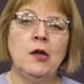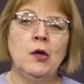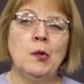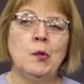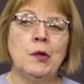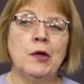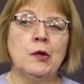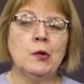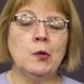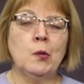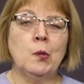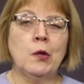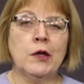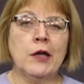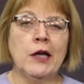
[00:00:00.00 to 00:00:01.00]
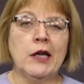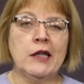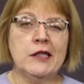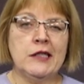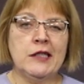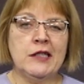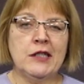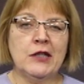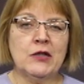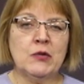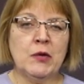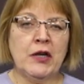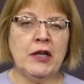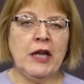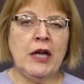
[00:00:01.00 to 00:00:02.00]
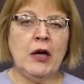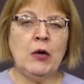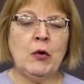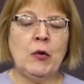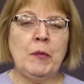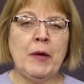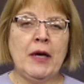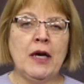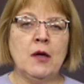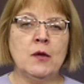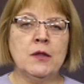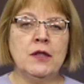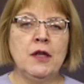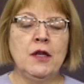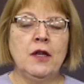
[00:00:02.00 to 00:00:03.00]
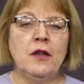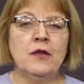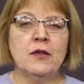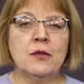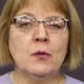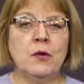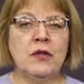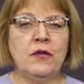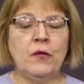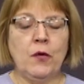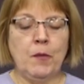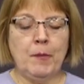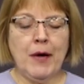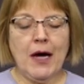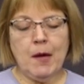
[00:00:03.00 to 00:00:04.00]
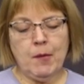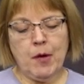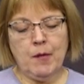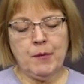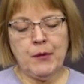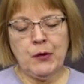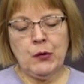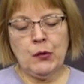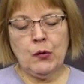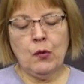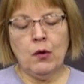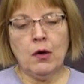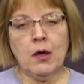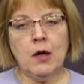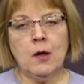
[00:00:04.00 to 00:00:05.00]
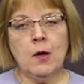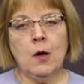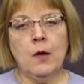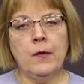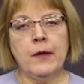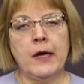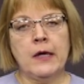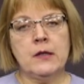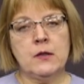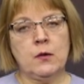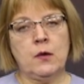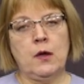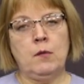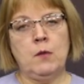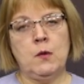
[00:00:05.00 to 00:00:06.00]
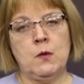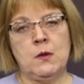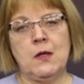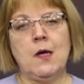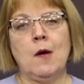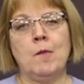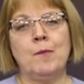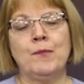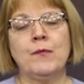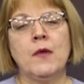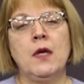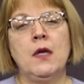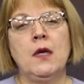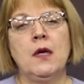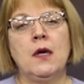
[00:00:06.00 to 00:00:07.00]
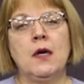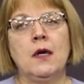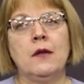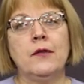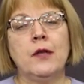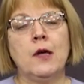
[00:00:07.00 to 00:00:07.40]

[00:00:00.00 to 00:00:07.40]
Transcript: we are working on details right now about this wonderful pop up in New York called the Ice Cream Museum. Uh, they